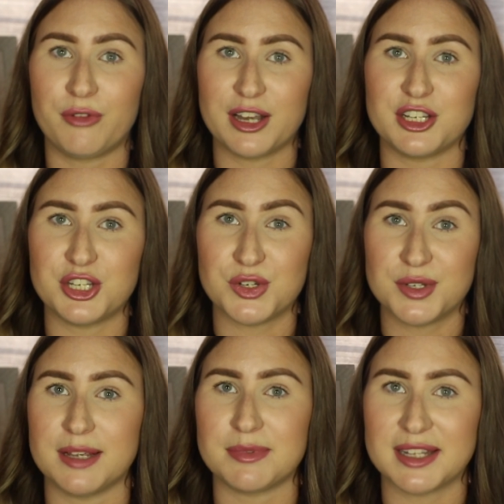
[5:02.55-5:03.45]
finding new
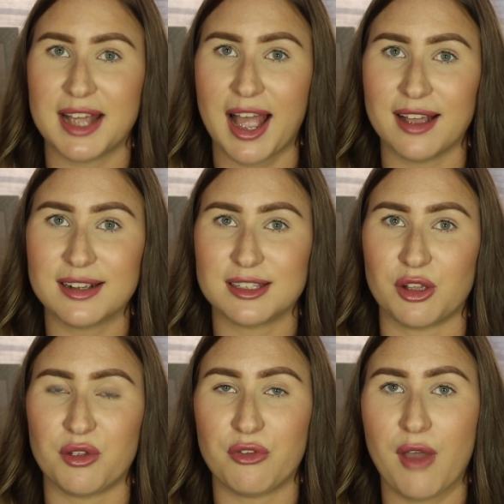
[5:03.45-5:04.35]
tips and hacks.
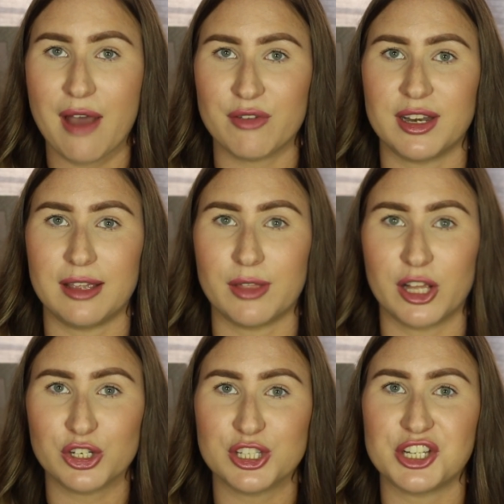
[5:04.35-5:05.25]
So if you have any that
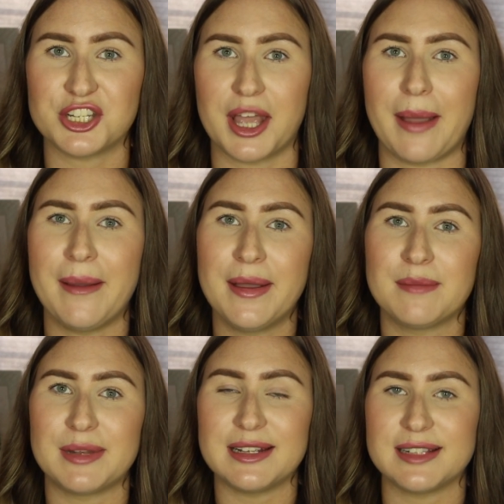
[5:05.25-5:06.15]
are good to share,
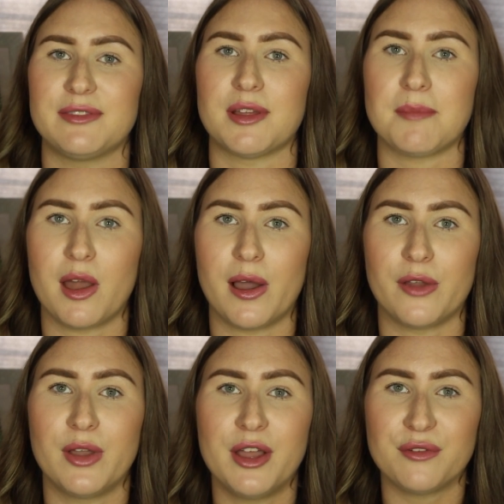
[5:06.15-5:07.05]
please leave them
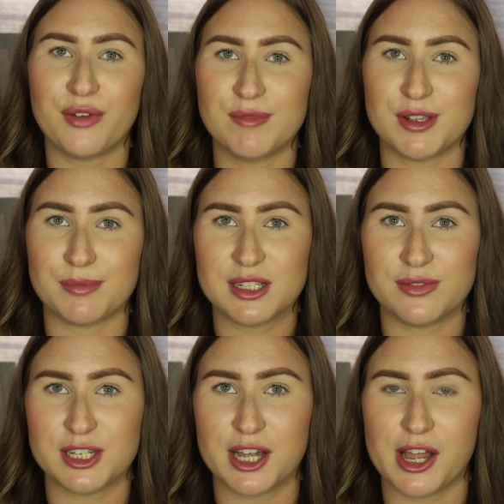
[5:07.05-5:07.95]
below. Thumbs up this
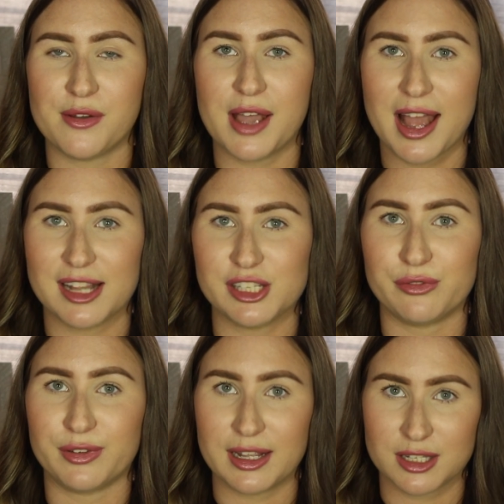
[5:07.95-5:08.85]
video and
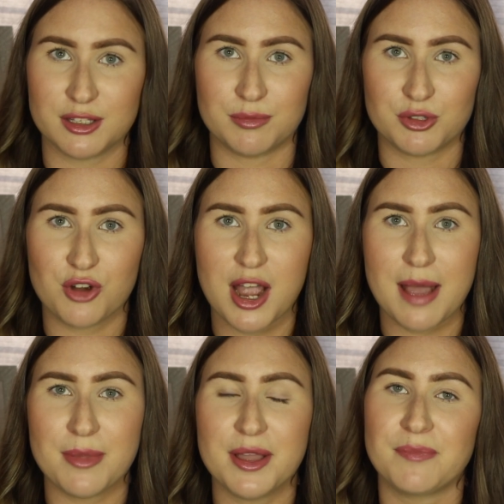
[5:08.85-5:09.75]
don't forget to
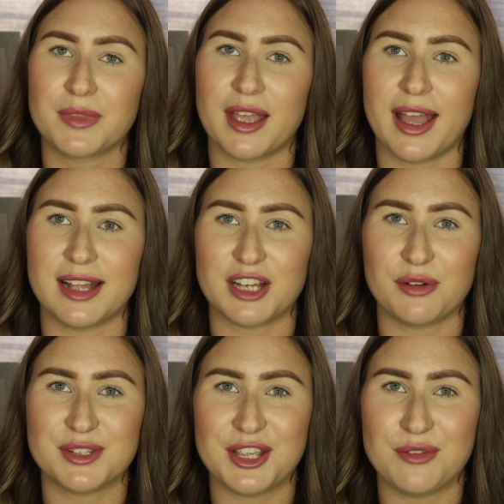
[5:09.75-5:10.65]
subscribe, and
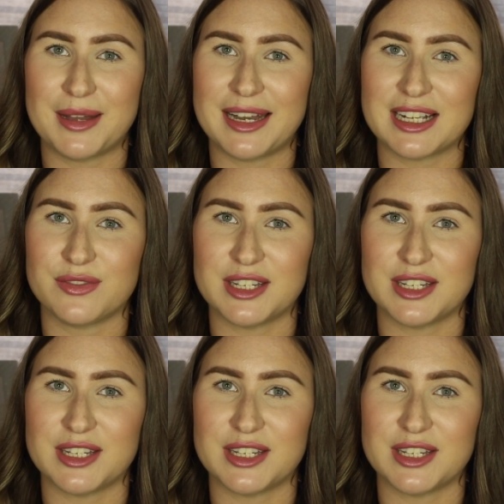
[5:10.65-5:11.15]
I'll see you in my next